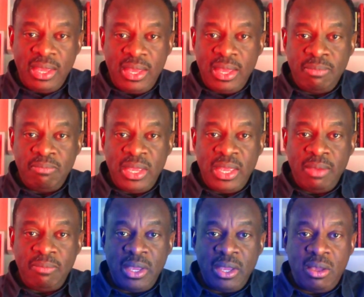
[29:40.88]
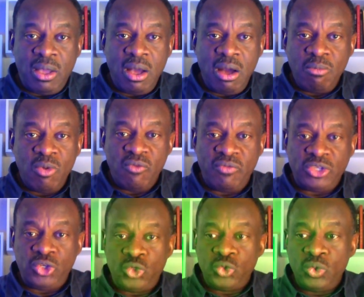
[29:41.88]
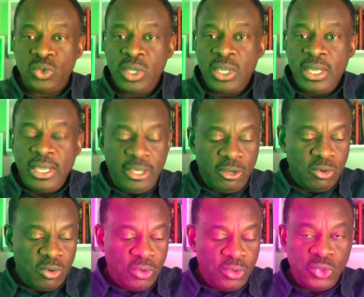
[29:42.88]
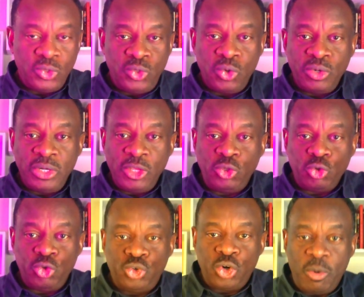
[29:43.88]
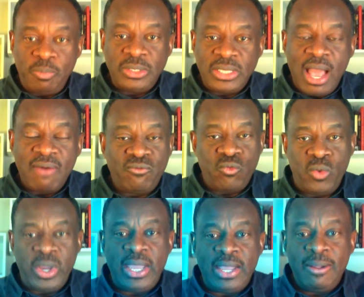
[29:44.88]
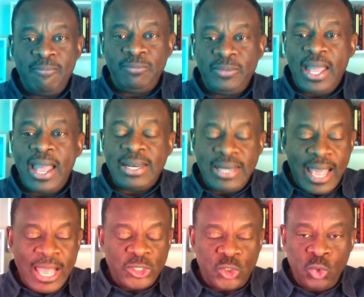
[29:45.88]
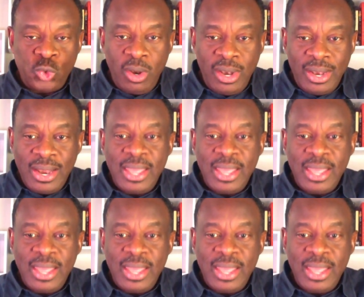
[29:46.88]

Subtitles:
may come over you. You know, you don't need to drop it halfway. And as you